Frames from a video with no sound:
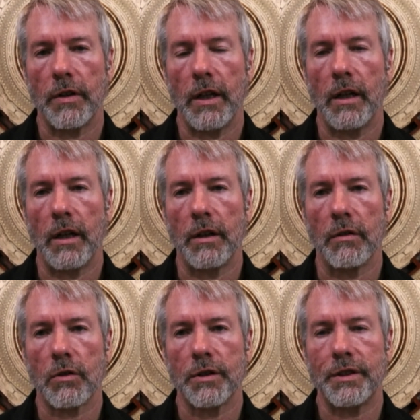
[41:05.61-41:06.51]
And
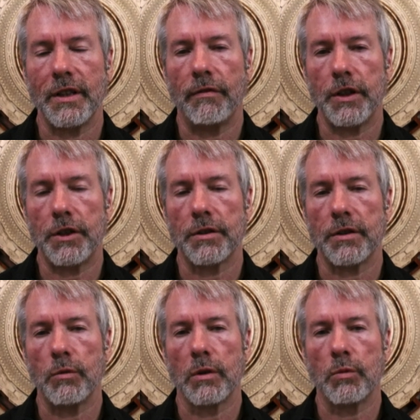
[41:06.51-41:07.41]
of course, the
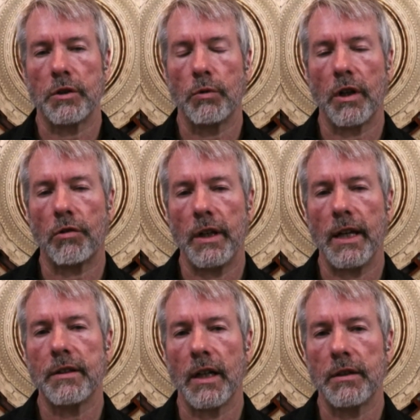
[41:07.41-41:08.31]
efficiency with which we
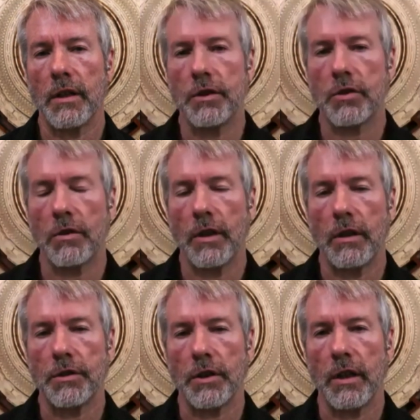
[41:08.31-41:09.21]
create that digital
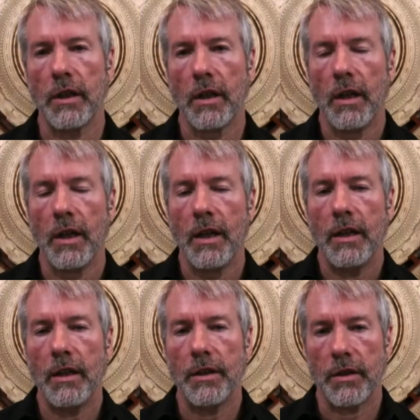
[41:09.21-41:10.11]
energy
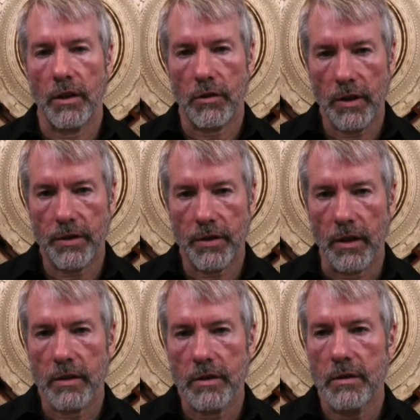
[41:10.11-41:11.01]
is
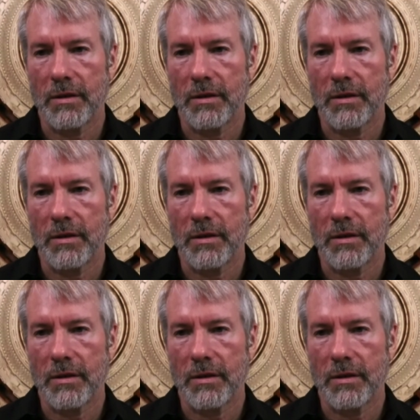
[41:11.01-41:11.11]
increasing